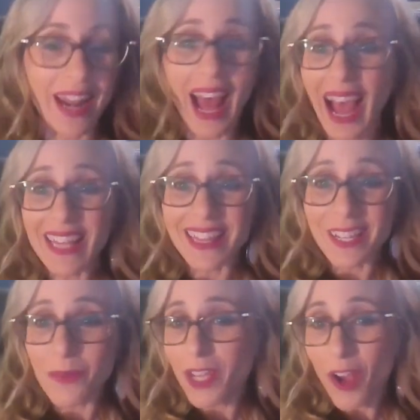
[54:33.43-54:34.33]
And I
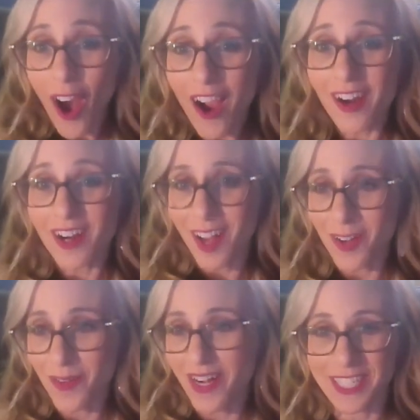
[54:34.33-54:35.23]
think we are
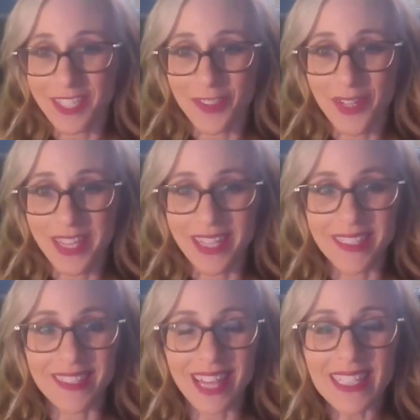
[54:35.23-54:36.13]
already doing
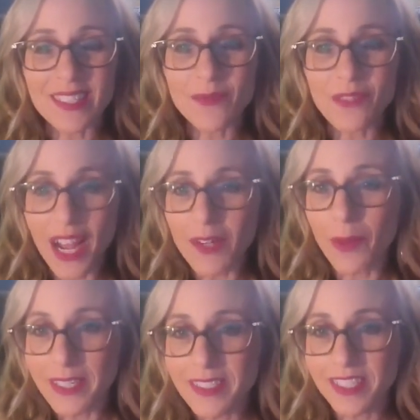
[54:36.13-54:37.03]
this. Let's find
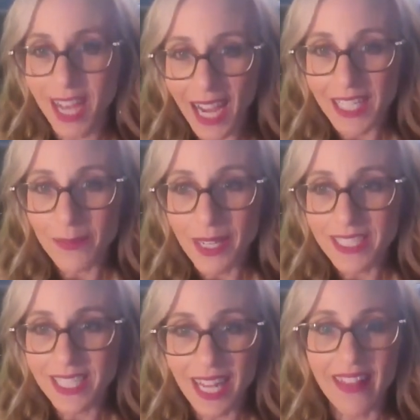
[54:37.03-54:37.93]
ways to
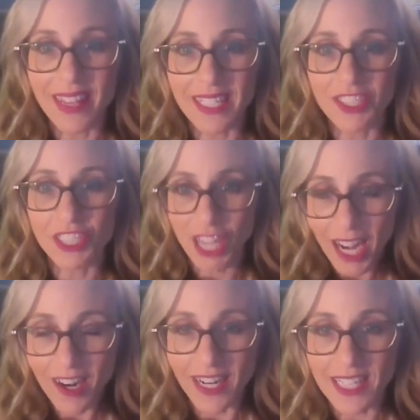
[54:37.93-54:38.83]
document it and then
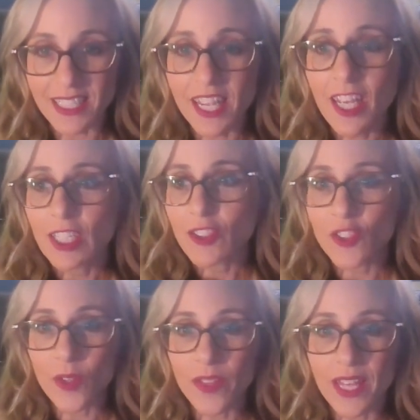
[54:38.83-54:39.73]
share it
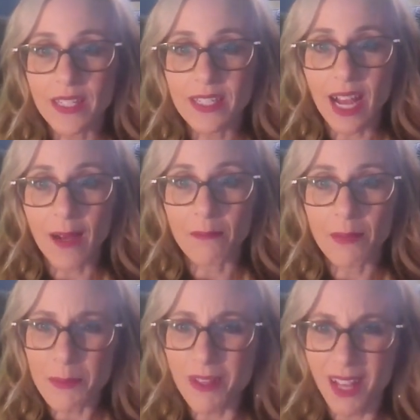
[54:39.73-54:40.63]
so that
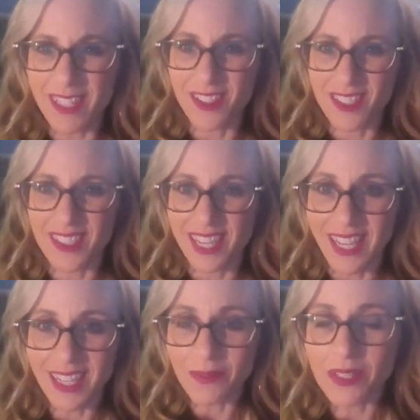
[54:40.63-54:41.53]
people
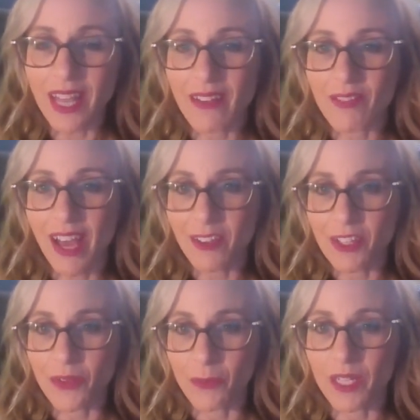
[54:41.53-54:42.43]
understand what that
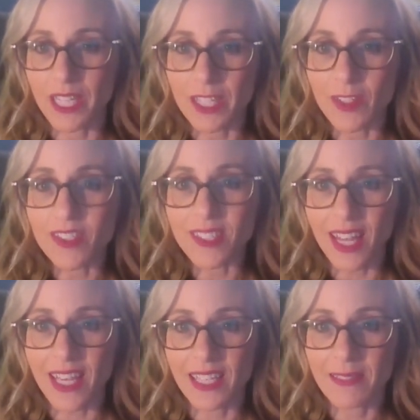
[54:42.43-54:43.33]
value really looks
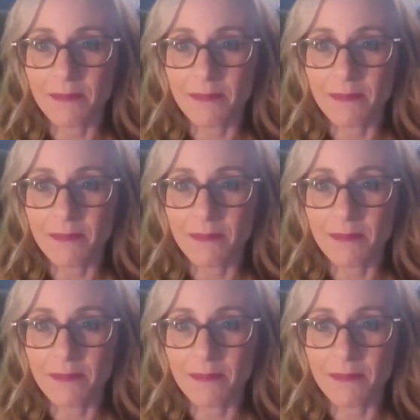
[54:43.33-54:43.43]
like.